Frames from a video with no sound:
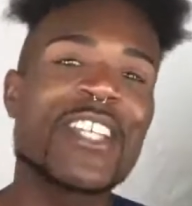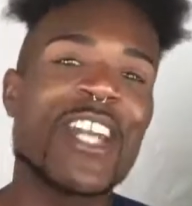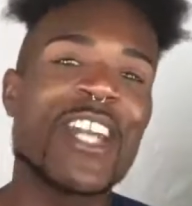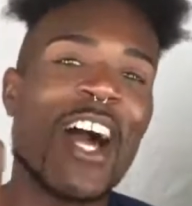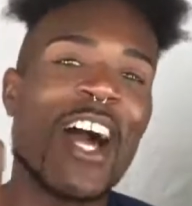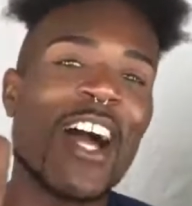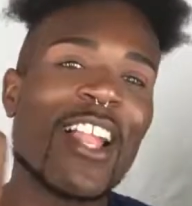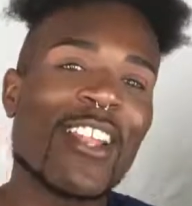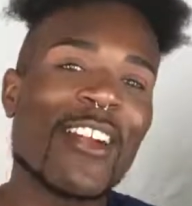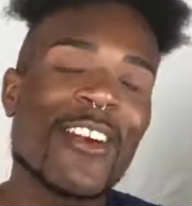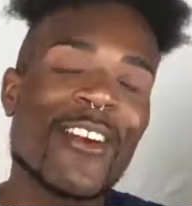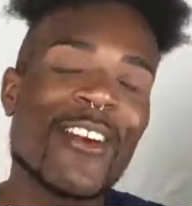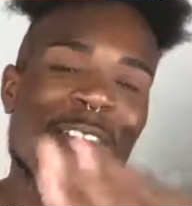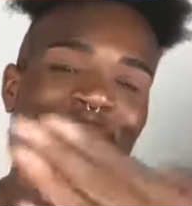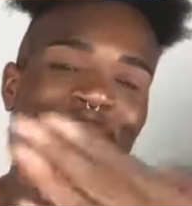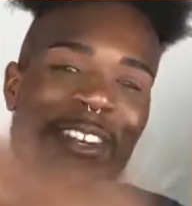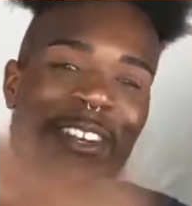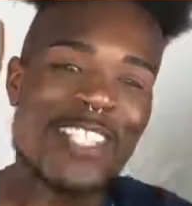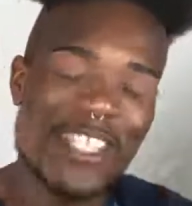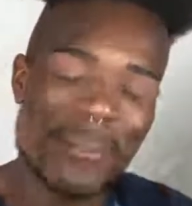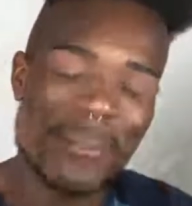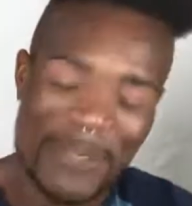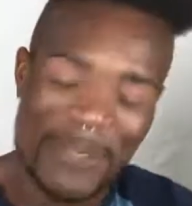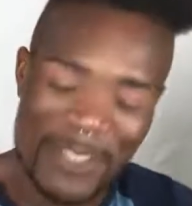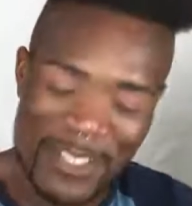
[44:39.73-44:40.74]
color on
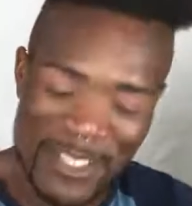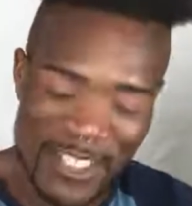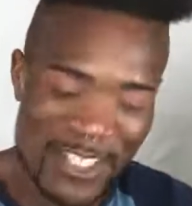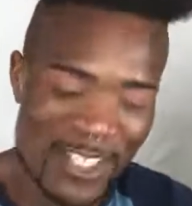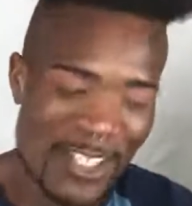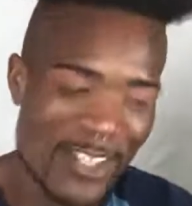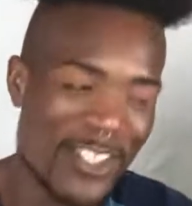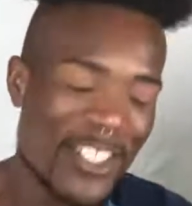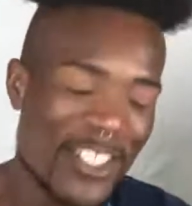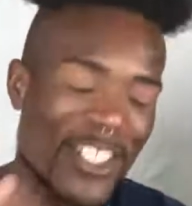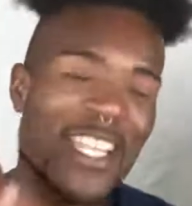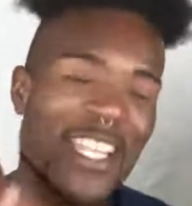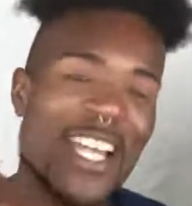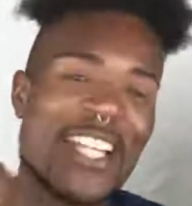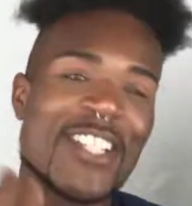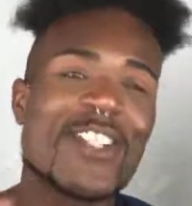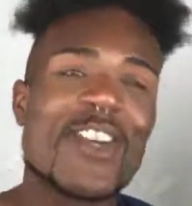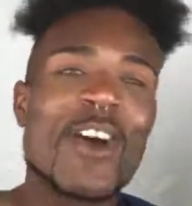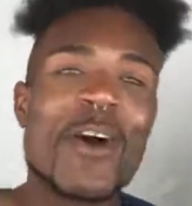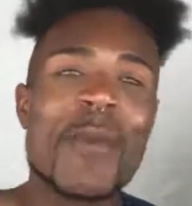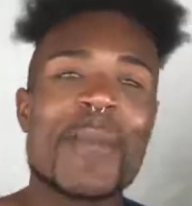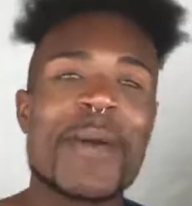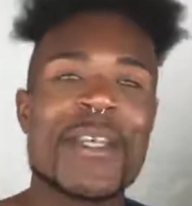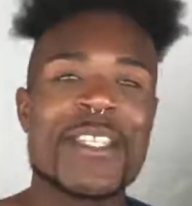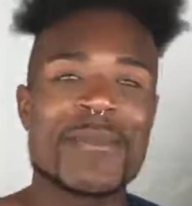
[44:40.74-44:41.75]
deeper skin tones does not show
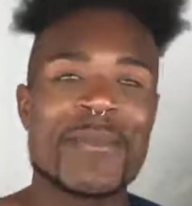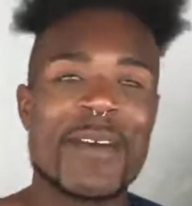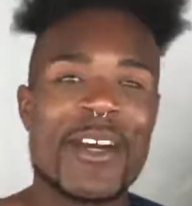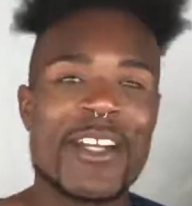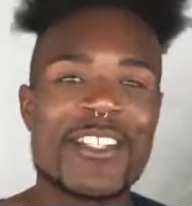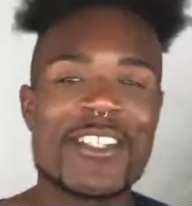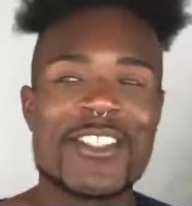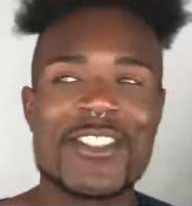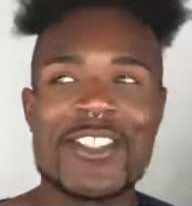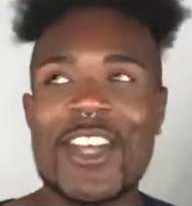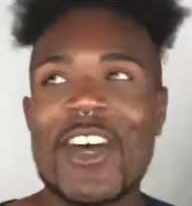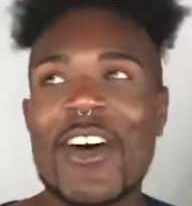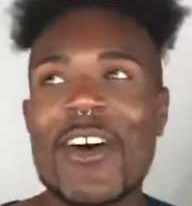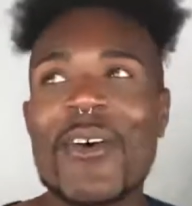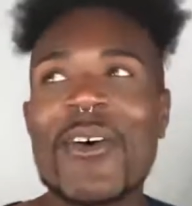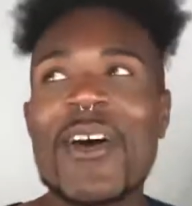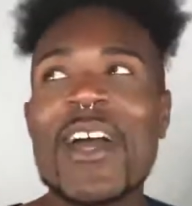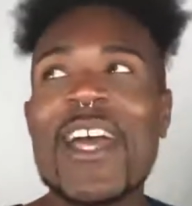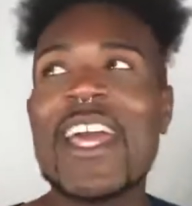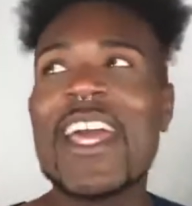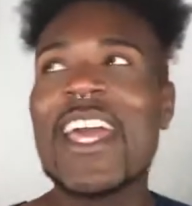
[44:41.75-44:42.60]
up as much. So